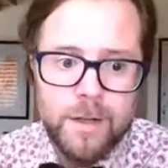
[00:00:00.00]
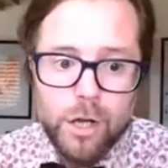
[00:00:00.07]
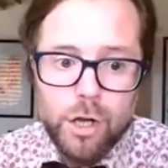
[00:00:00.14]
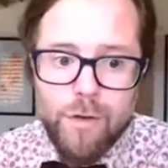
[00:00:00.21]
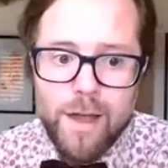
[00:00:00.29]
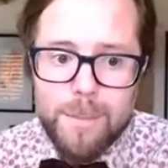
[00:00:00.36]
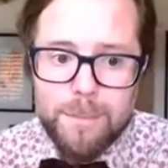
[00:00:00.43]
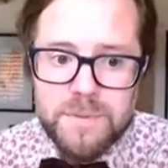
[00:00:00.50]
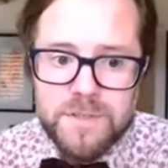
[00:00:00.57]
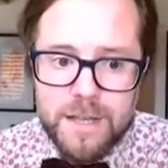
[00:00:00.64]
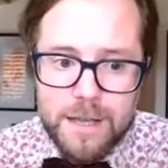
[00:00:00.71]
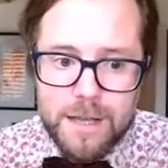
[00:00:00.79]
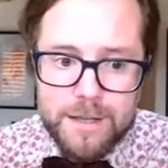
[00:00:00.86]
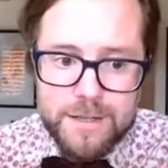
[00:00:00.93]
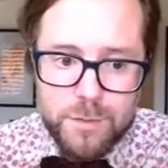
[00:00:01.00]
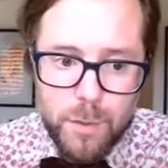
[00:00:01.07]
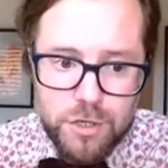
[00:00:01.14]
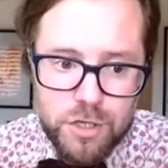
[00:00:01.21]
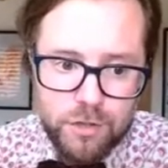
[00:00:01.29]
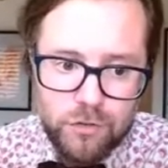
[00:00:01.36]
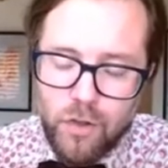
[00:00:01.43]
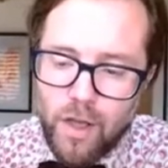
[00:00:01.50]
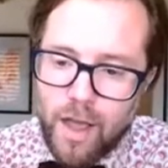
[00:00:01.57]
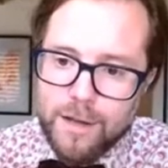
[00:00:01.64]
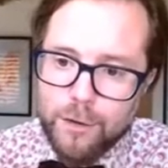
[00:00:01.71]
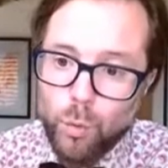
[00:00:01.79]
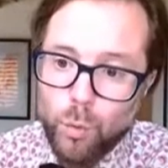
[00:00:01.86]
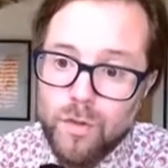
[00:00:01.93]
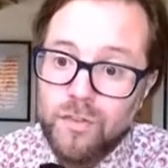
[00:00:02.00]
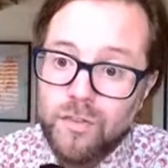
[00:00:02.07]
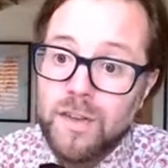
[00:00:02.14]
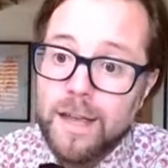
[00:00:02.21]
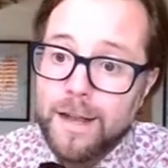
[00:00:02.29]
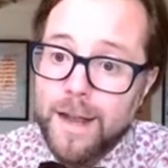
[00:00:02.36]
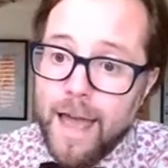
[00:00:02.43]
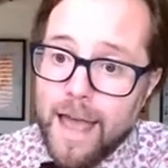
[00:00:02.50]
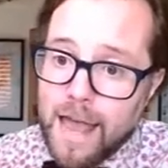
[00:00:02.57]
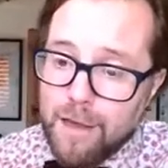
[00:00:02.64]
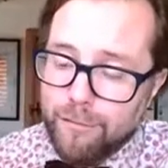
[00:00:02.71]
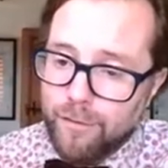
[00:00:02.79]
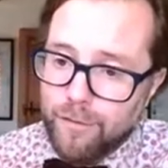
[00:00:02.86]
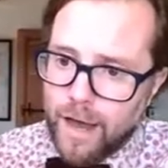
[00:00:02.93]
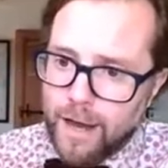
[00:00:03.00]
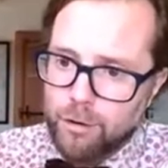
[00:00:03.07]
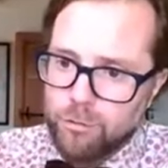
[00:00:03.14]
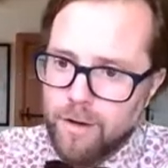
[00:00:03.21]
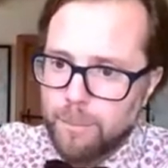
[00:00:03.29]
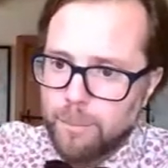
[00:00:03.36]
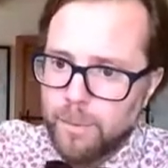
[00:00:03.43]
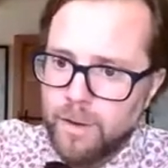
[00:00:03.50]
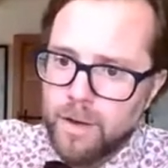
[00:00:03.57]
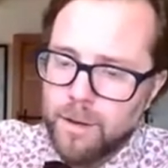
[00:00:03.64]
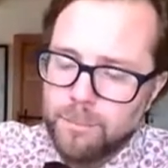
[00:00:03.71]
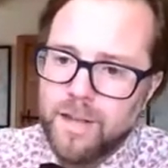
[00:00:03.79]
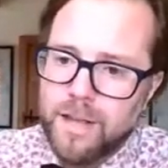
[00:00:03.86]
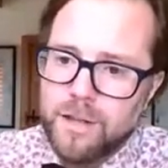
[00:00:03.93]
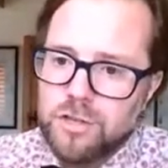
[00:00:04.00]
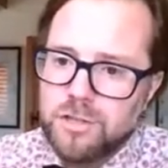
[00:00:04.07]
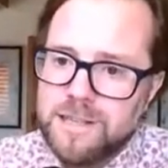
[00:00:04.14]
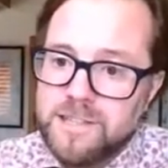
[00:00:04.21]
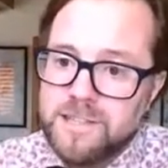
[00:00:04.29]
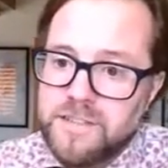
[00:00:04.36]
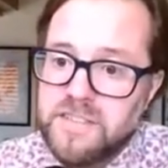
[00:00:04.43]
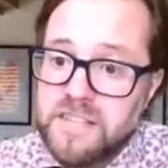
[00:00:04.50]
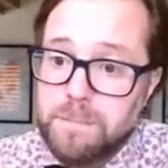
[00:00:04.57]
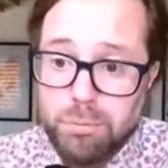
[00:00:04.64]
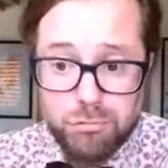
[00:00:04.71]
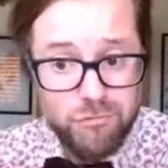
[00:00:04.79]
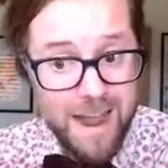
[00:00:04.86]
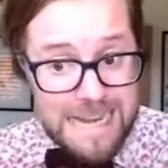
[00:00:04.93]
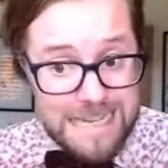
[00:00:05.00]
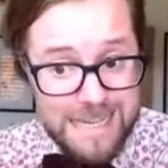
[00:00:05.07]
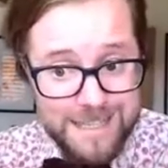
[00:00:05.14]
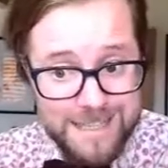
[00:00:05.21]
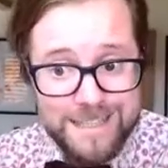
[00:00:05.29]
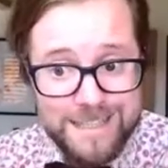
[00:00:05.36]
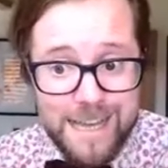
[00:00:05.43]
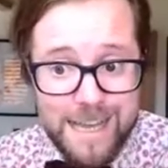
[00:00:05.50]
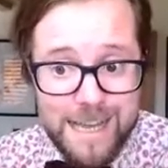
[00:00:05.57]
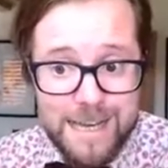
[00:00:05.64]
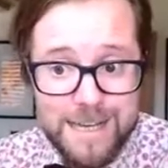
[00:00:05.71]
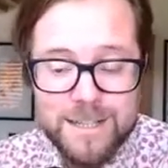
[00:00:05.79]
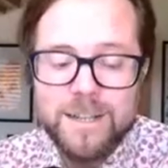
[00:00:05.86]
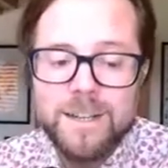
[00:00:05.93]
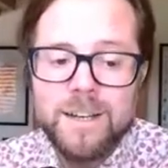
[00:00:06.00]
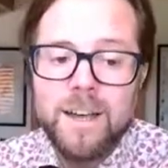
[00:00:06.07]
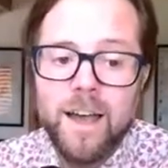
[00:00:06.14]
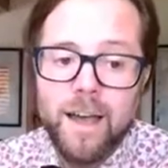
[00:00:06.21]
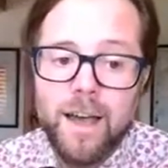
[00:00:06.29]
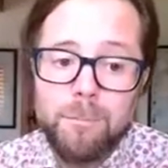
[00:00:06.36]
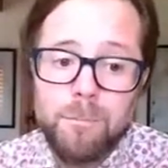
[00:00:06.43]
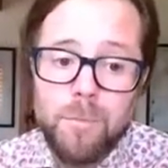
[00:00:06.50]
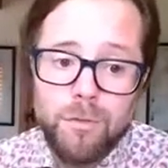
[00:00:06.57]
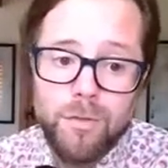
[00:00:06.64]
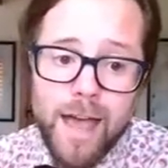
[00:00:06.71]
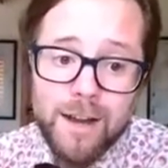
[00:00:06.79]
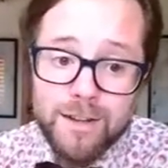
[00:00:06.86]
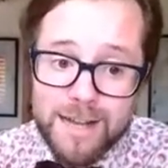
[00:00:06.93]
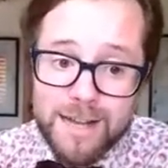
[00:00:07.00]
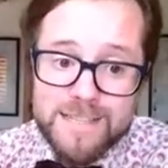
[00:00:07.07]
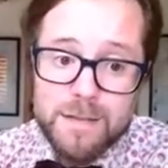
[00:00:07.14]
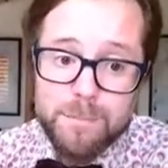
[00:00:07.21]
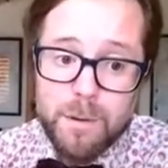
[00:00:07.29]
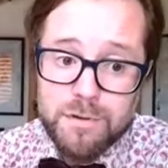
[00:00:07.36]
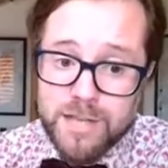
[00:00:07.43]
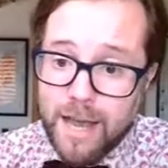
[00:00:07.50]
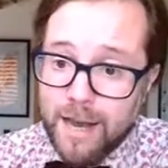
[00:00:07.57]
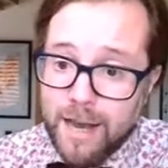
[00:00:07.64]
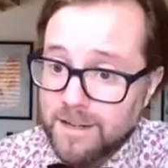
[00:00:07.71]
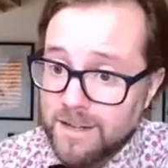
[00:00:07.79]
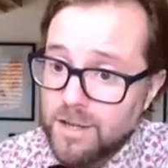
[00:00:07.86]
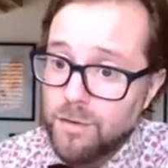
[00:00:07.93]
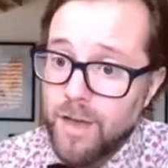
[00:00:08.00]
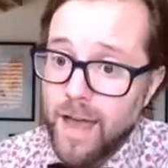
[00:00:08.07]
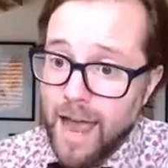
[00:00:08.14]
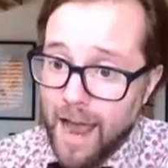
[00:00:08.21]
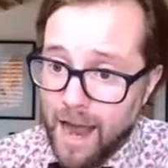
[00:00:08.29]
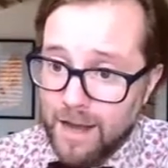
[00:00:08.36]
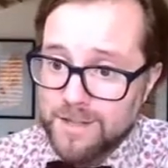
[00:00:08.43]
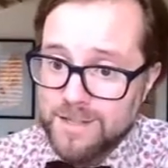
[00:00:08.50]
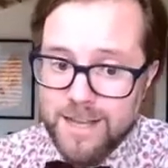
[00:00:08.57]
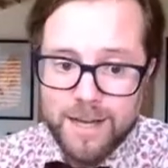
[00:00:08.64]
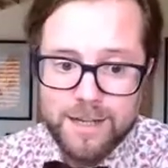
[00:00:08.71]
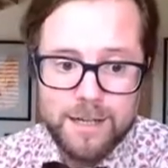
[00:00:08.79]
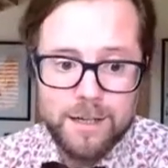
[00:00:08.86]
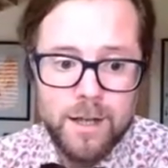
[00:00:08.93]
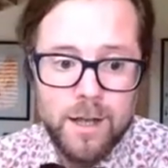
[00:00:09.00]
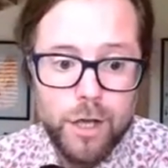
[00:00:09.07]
Grape seeds, which contain all the DNA for that grape potentially to spread its seed, um, that needs to be protected. So that has tannin.